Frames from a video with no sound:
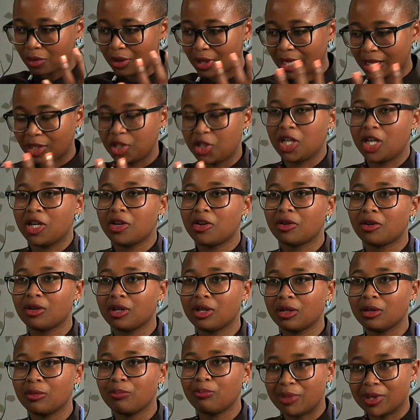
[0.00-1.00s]
that
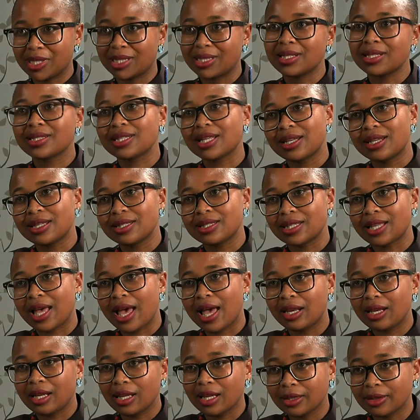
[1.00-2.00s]
general business
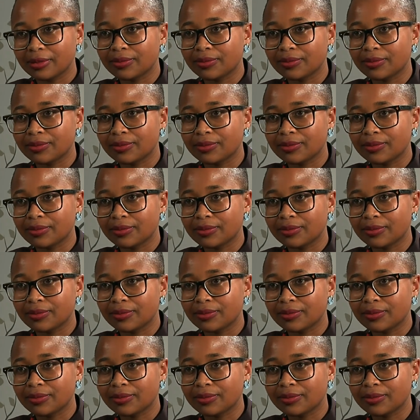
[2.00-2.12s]
understanding.